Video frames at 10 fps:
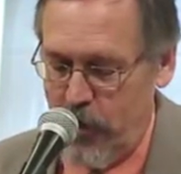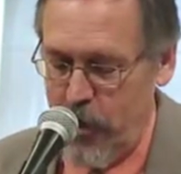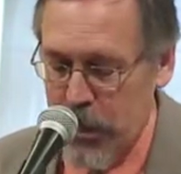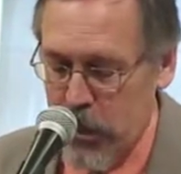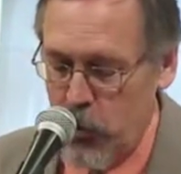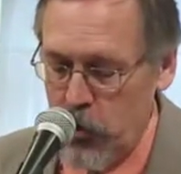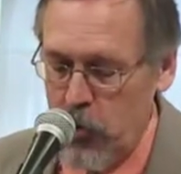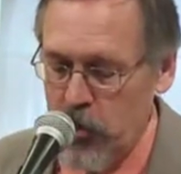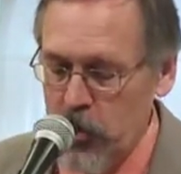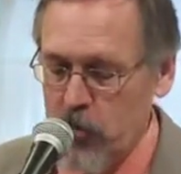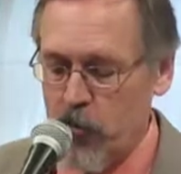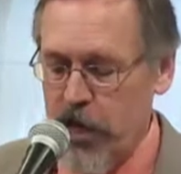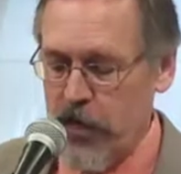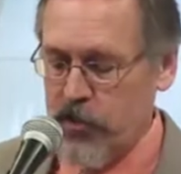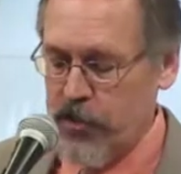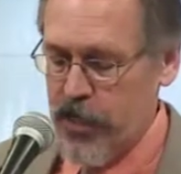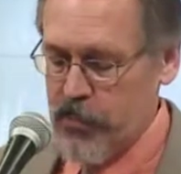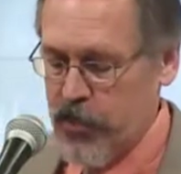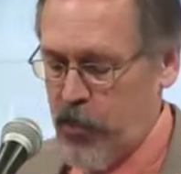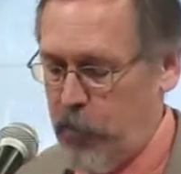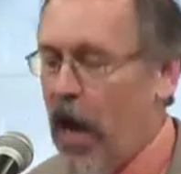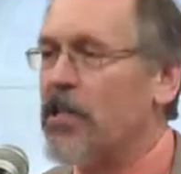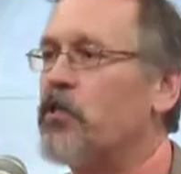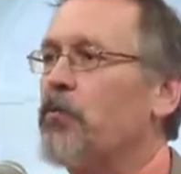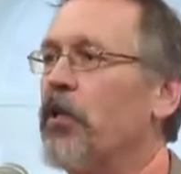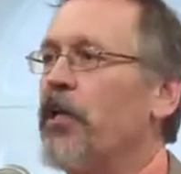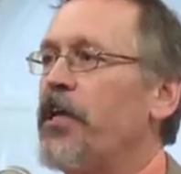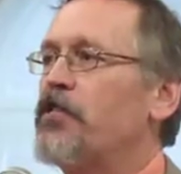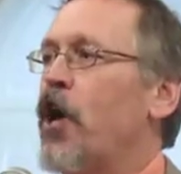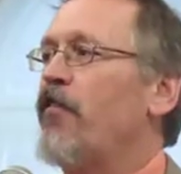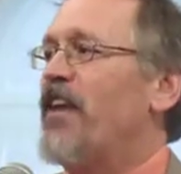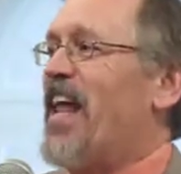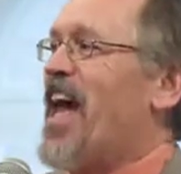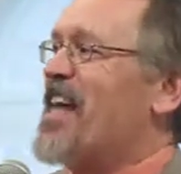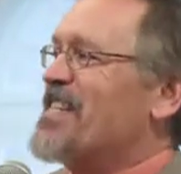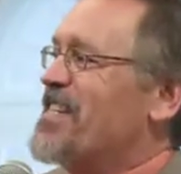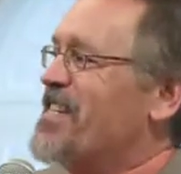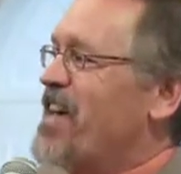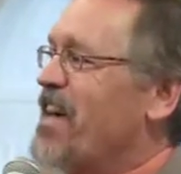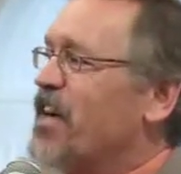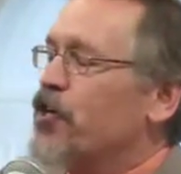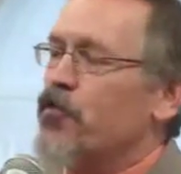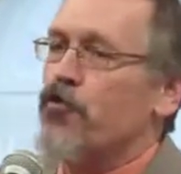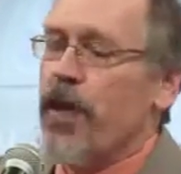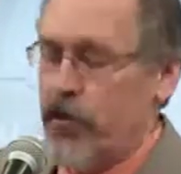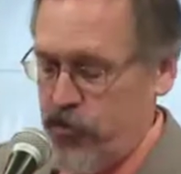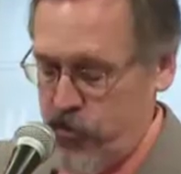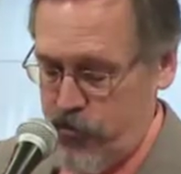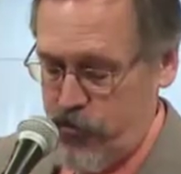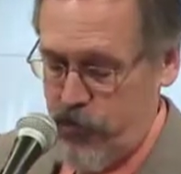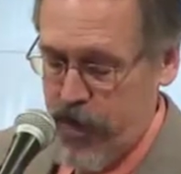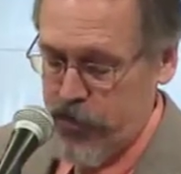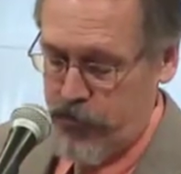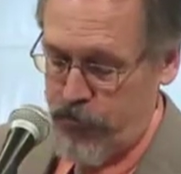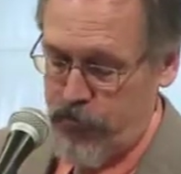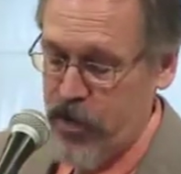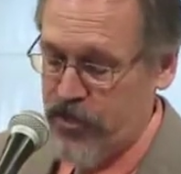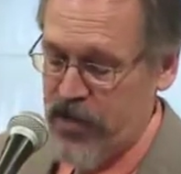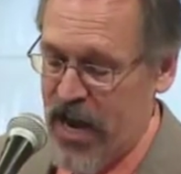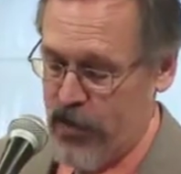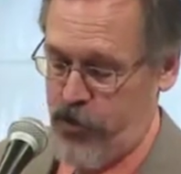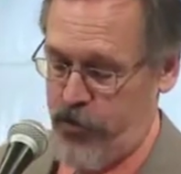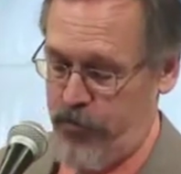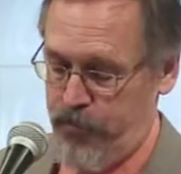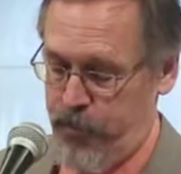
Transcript: In eco-humanism, Radis says that the possibilities of an aesthetic transaction,